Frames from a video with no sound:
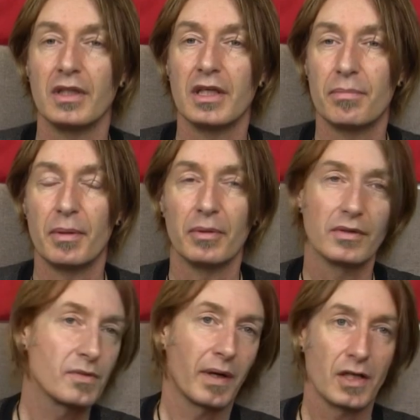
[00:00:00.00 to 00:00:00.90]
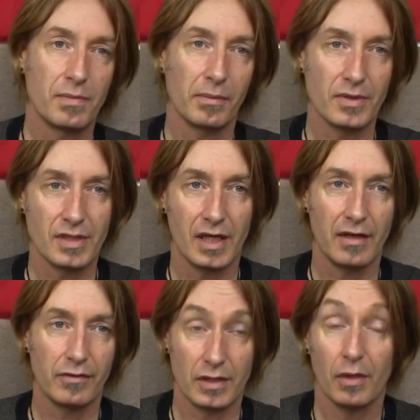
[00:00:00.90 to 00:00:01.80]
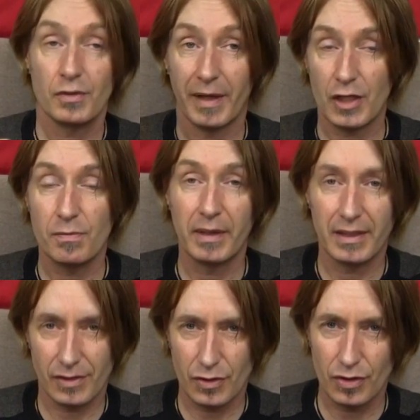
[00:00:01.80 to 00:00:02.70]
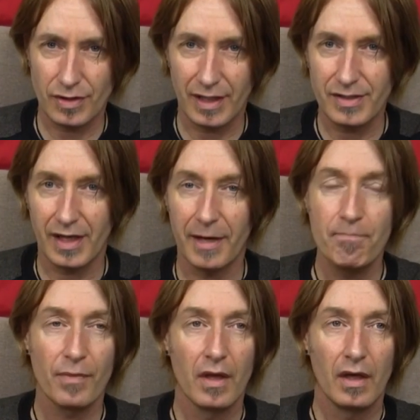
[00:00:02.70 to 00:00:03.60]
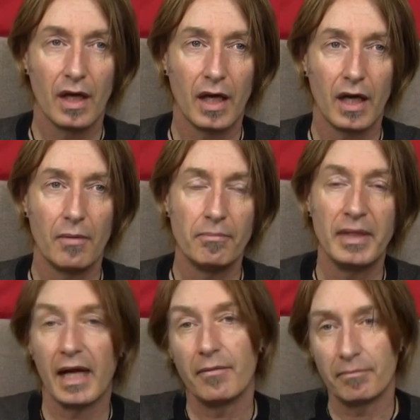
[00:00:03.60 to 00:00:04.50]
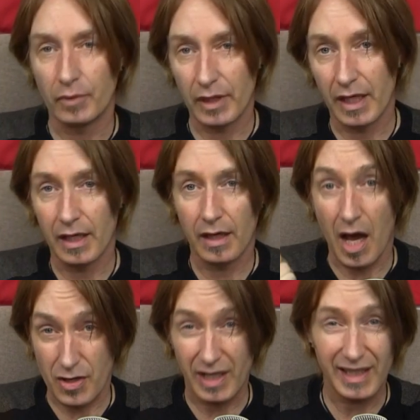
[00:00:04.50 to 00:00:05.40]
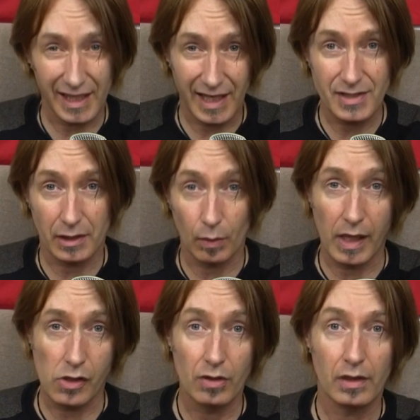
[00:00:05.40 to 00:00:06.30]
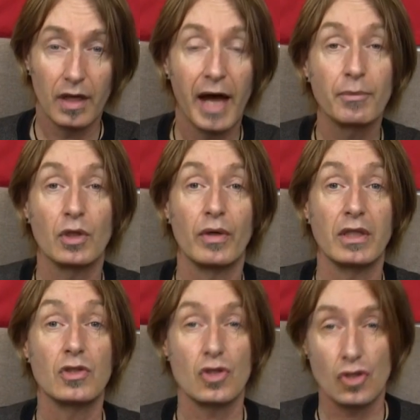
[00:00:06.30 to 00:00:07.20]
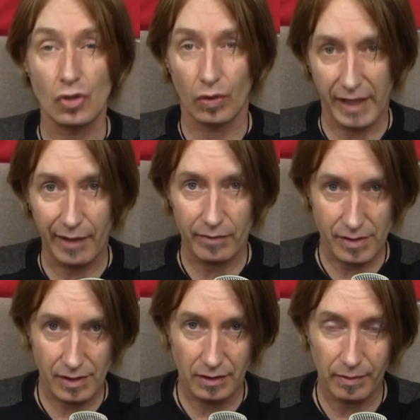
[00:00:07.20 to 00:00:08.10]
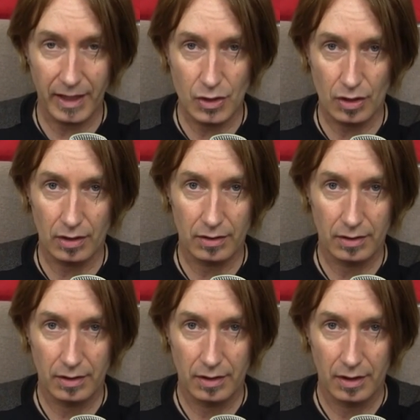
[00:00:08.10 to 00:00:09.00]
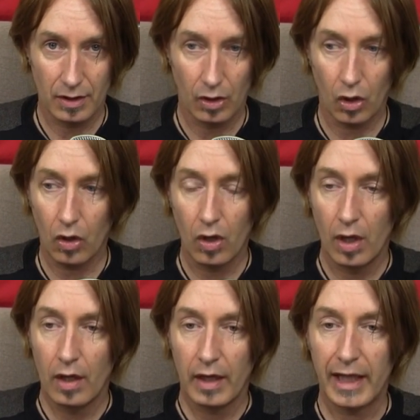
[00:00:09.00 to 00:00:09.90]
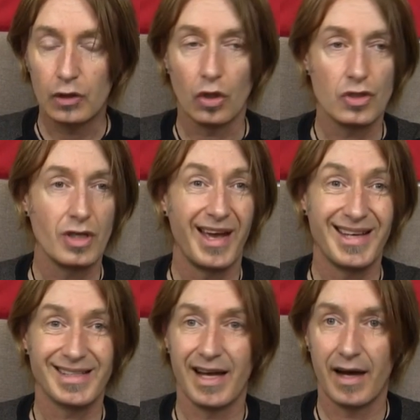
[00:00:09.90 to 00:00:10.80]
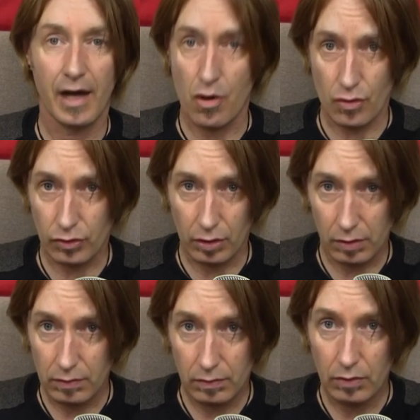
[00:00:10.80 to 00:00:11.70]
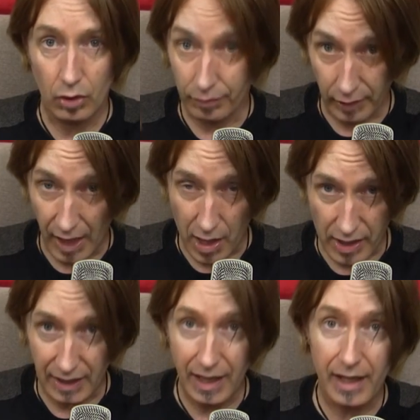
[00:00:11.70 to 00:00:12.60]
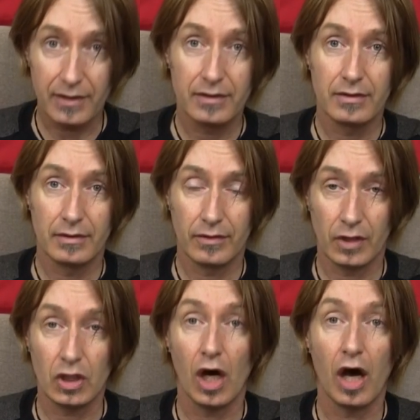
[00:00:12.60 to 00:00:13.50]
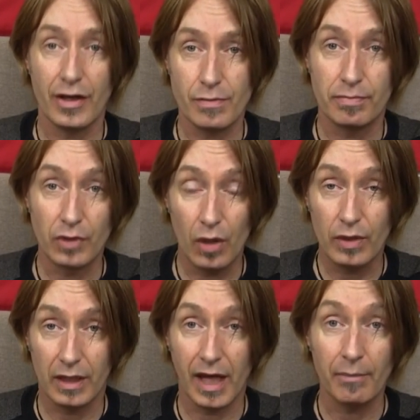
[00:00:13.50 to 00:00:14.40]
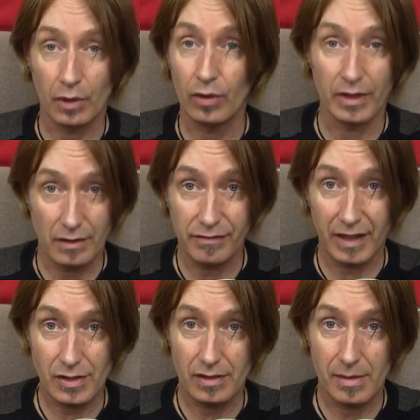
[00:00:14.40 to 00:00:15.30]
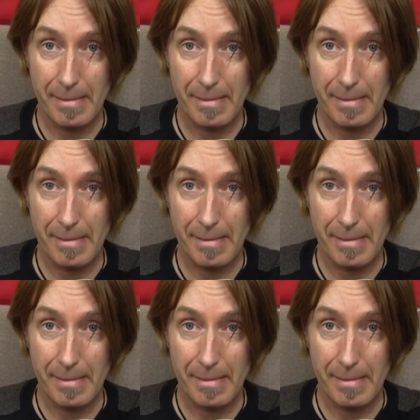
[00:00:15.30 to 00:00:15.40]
hear people, Spanish people say, for example, Spanish speakers, I should say, mira, voy a arreglar la situación. I'm going to sort out the situation. Or, El coche está roto, lo voy a arreglar. The car is broken, I'm going to fix it.